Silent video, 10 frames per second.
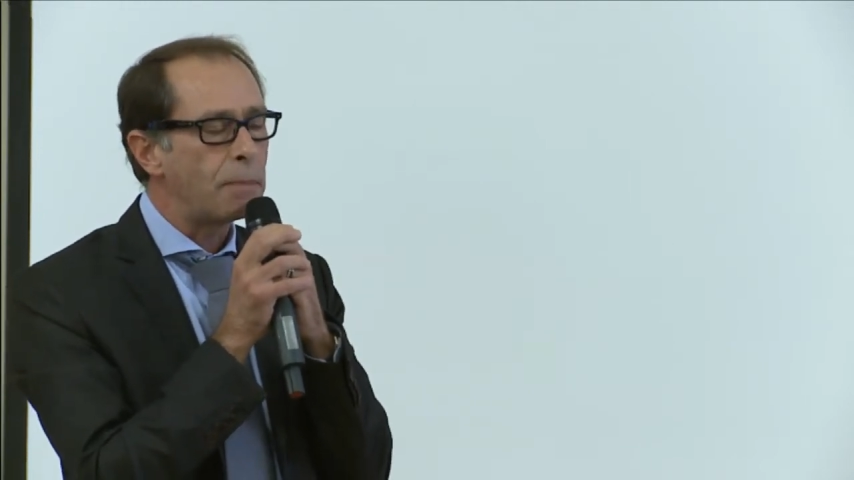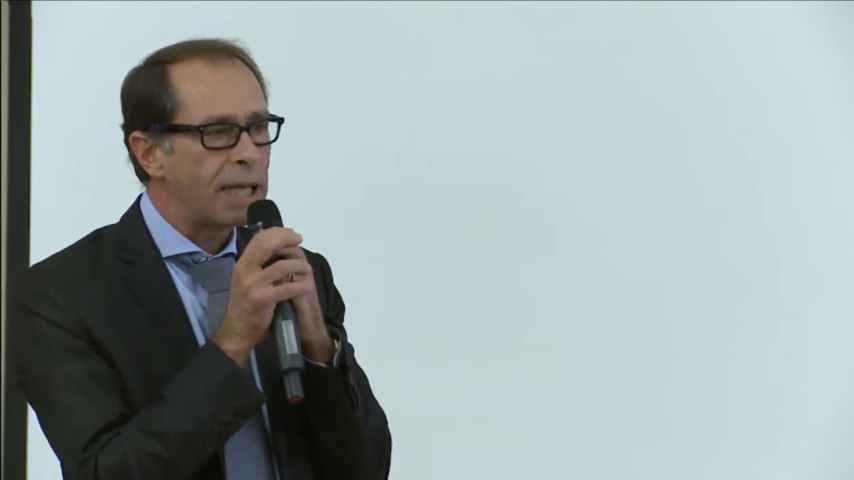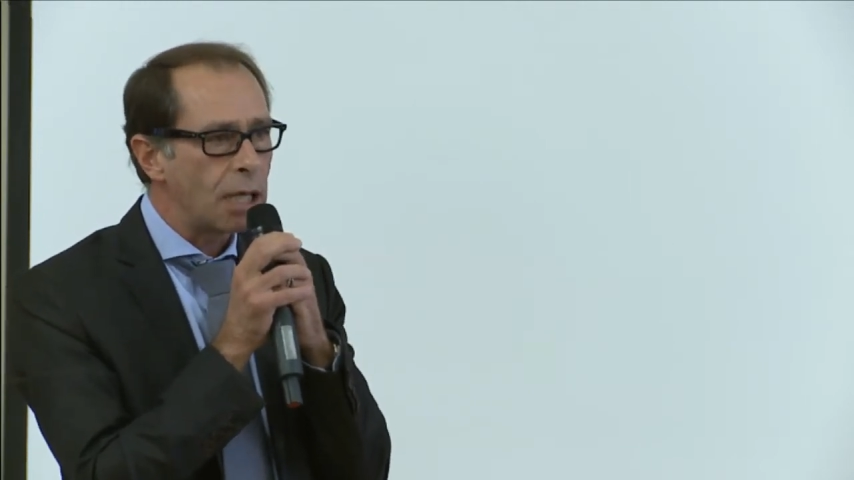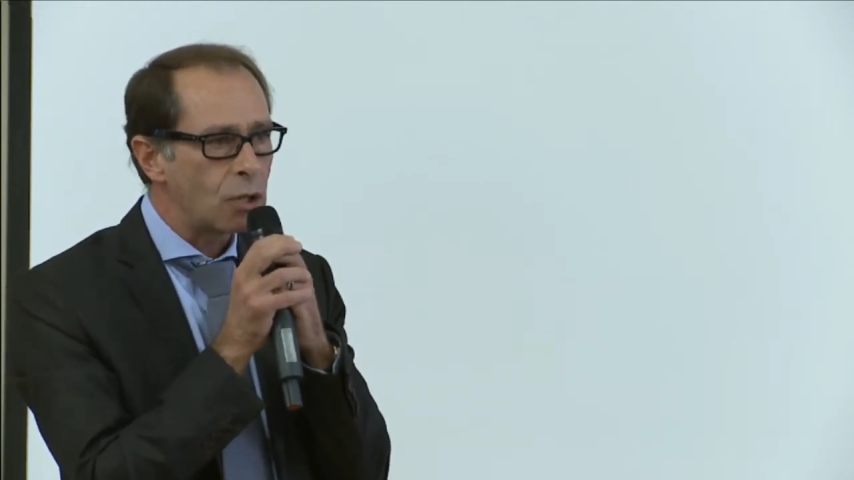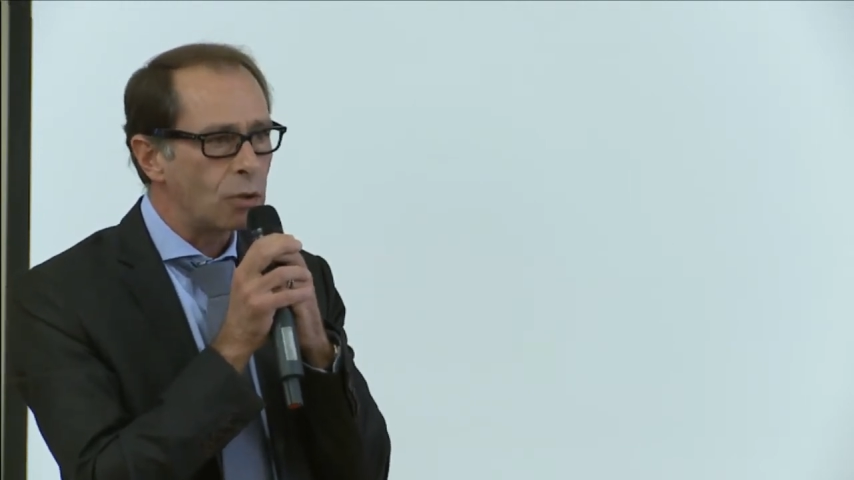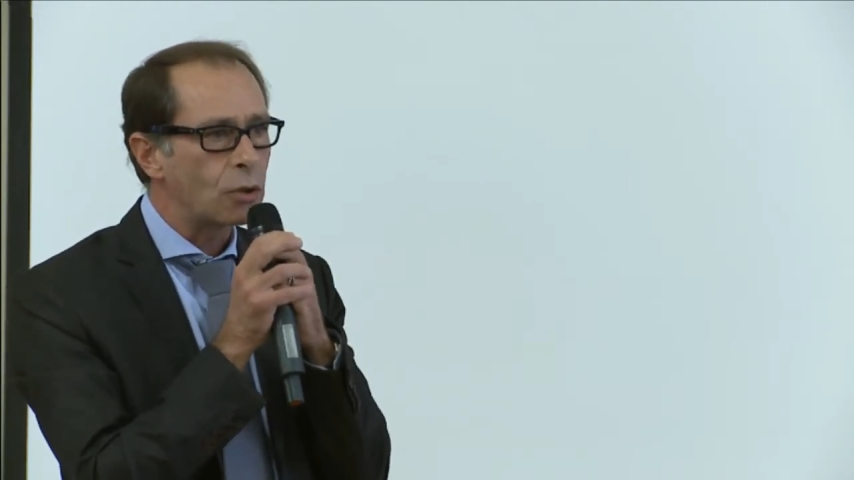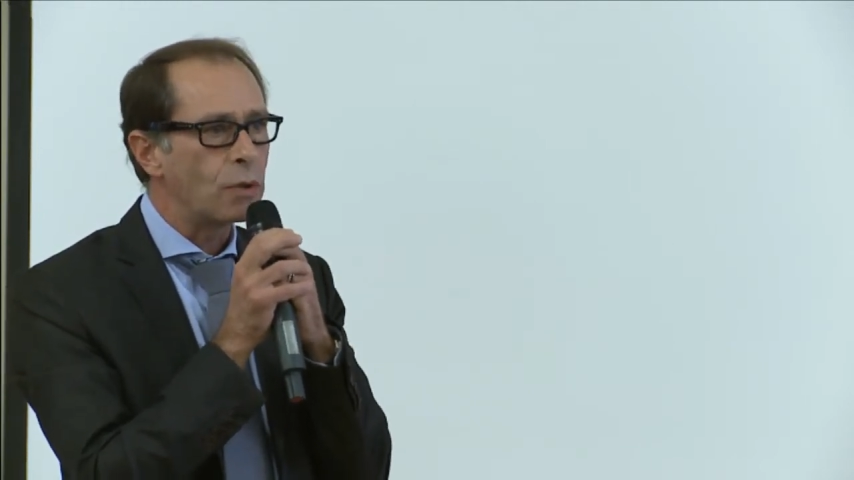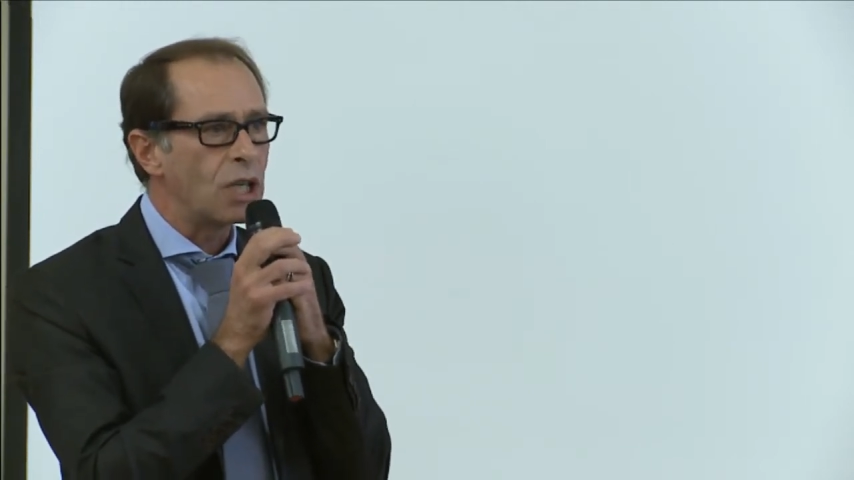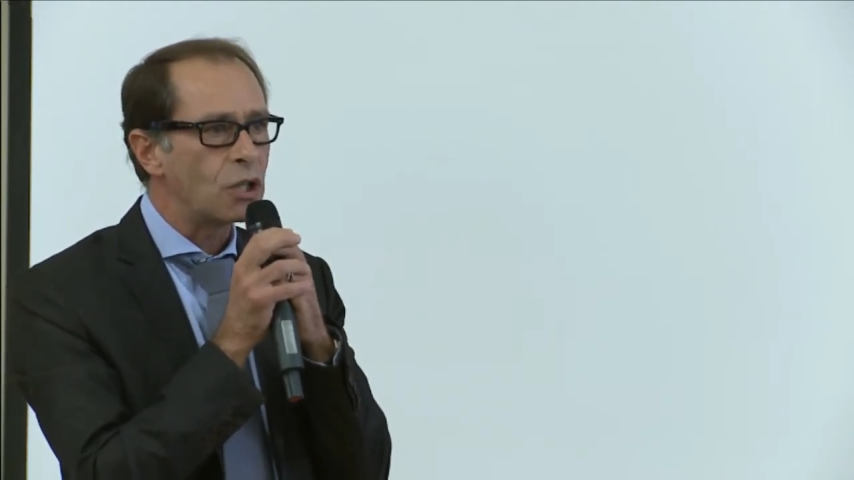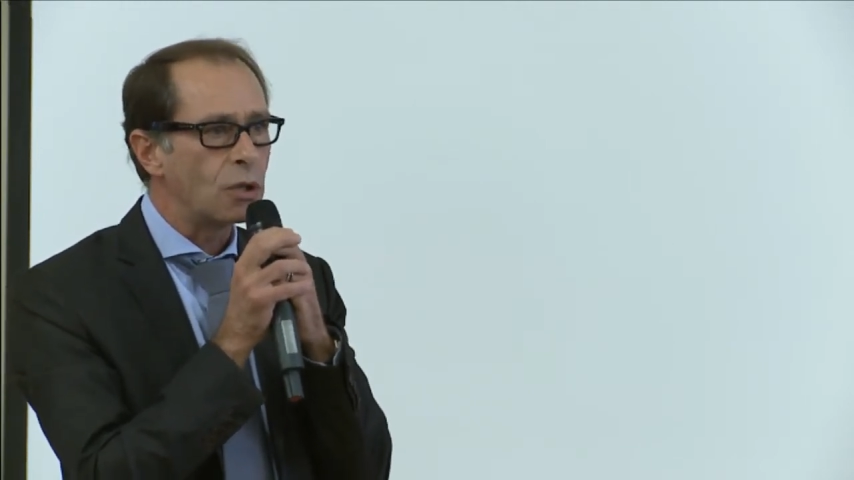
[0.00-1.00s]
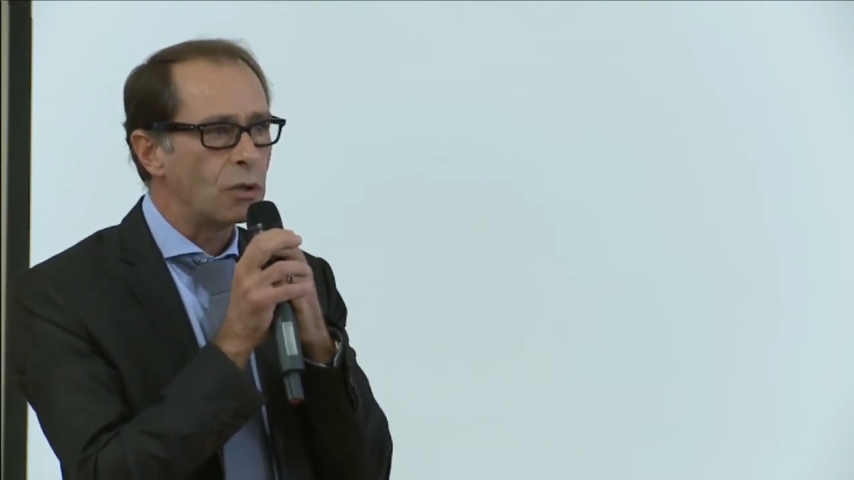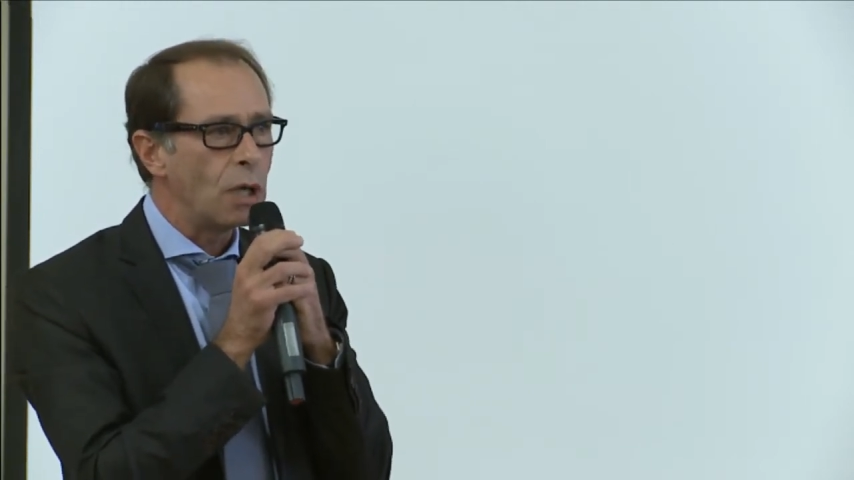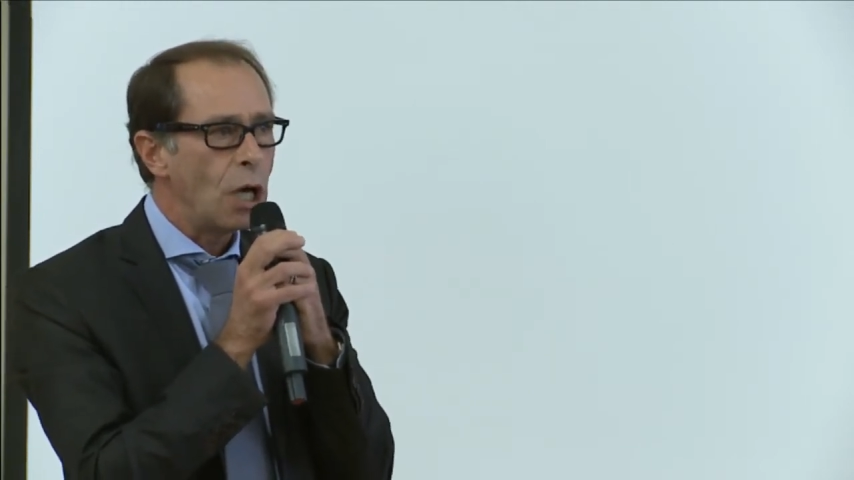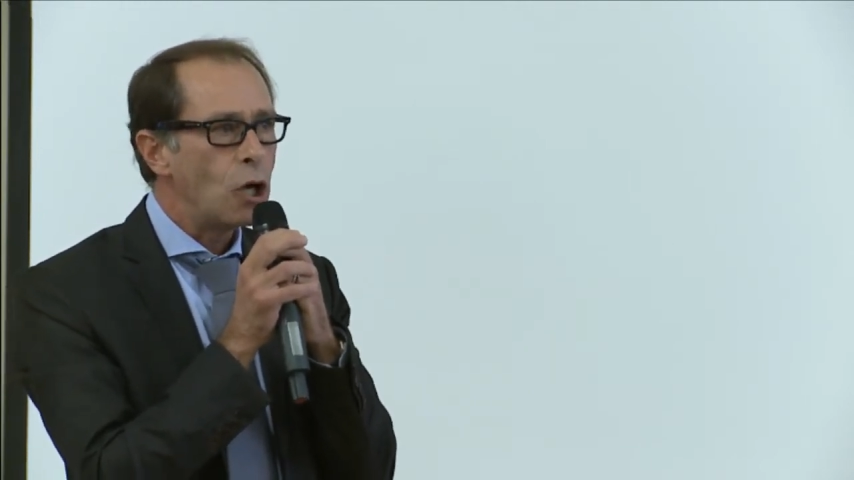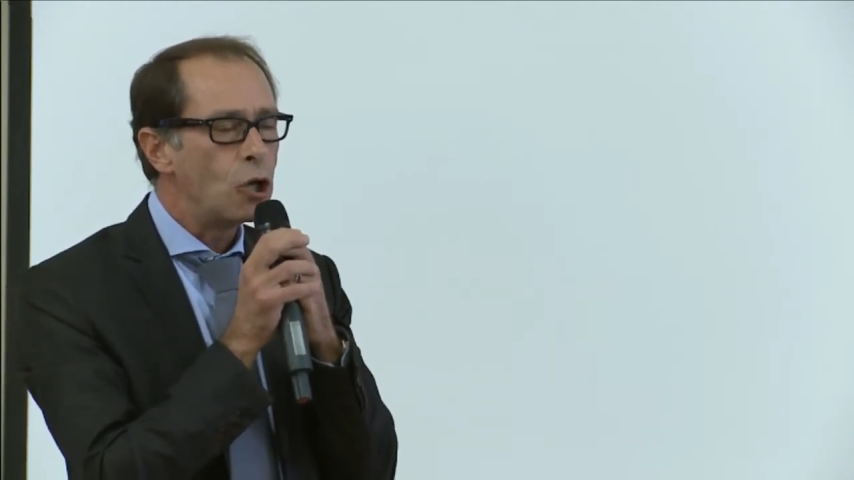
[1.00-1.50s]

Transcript: application creation,